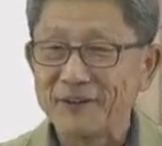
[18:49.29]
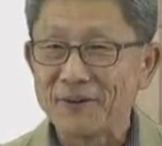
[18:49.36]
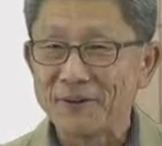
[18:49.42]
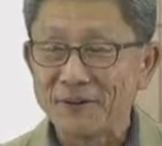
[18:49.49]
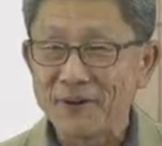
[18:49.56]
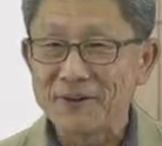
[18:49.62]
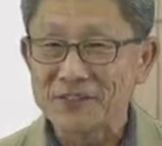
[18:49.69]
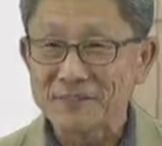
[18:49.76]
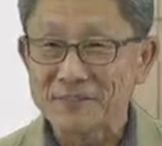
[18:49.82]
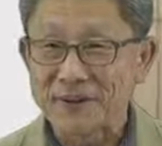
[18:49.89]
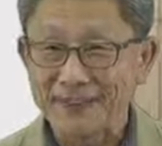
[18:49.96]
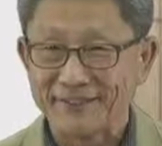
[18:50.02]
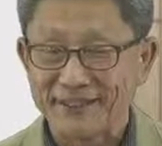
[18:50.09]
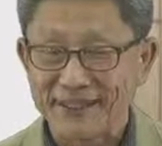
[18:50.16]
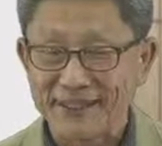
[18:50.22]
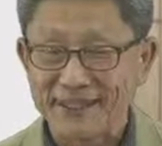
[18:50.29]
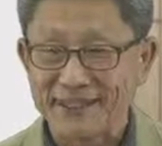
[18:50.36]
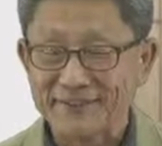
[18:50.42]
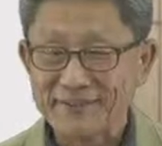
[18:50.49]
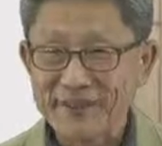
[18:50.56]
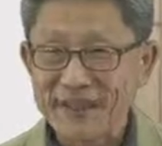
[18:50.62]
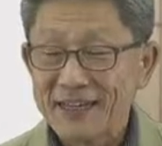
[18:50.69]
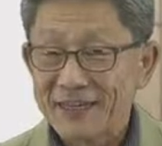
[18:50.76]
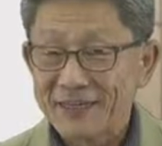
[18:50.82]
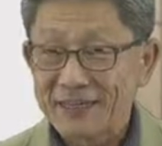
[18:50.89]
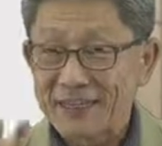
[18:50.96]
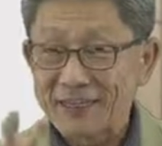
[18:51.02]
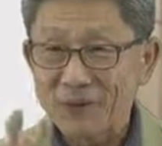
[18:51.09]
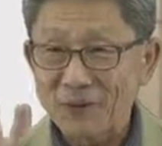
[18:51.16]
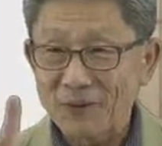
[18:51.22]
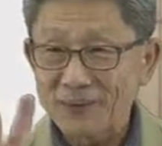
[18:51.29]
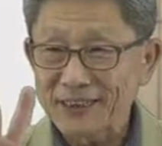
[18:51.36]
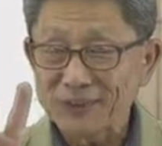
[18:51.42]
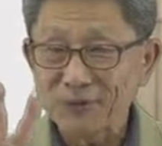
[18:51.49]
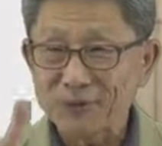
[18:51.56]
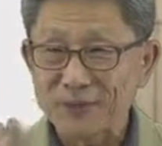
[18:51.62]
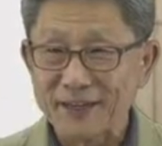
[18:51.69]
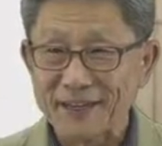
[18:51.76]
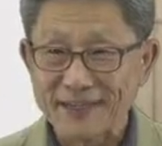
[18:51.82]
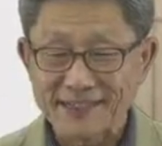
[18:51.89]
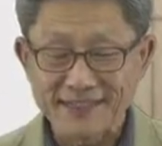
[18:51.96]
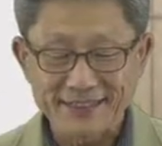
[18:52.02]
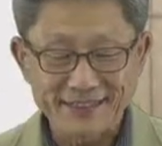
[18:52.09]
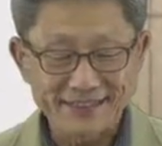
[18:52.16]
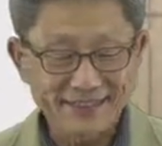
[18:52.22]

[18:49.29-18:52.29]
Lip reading: host matrix? There are only two ways.